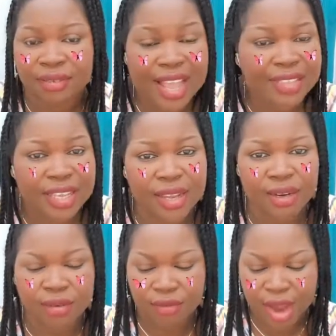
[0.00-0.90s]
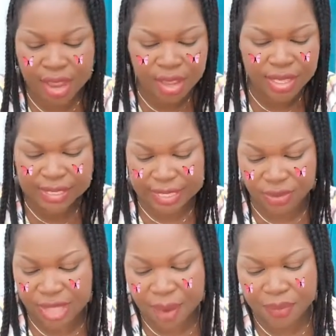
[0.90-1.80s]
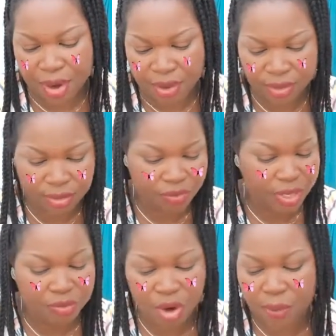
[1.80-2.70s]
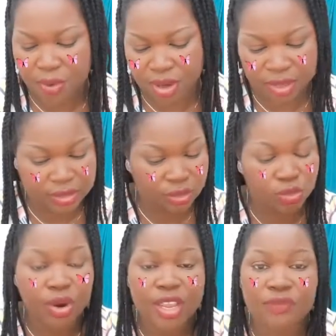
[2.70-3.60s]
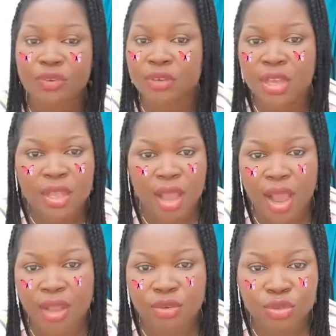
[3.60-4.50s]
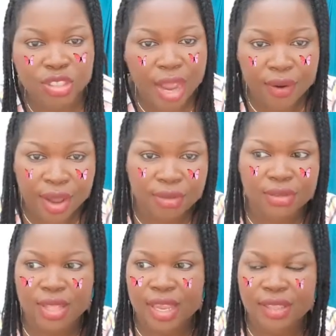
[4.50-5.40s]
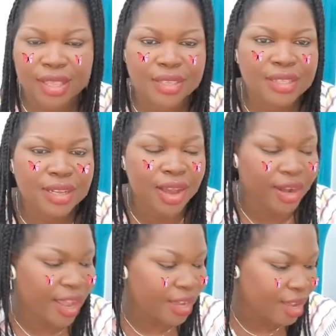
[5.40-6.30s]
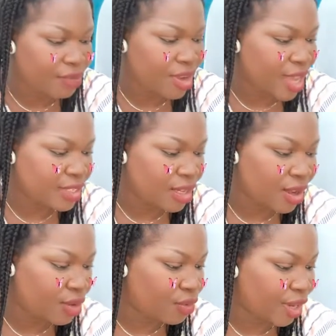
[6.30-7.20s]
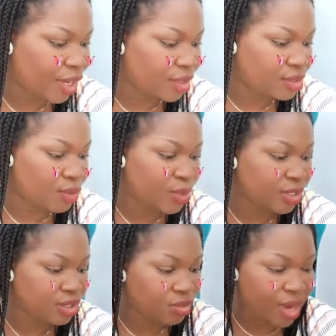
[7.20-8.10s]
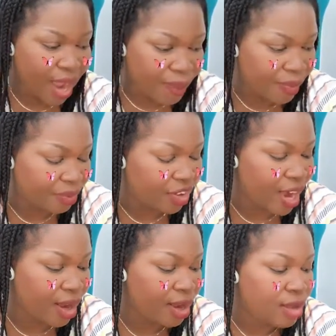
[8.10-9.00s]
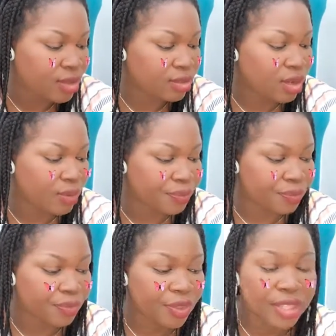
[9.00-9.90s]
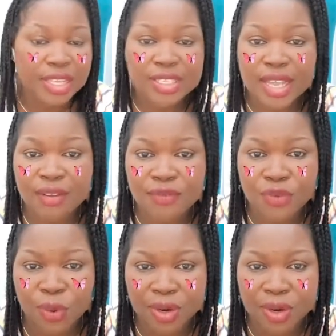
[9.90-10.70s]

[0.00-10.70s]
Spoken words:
That's it, right? Sell that product, create more products, or even do shout outs. Like, there's a lot, I gave you guys a lot already, so we're just recapping, right? So these are the four.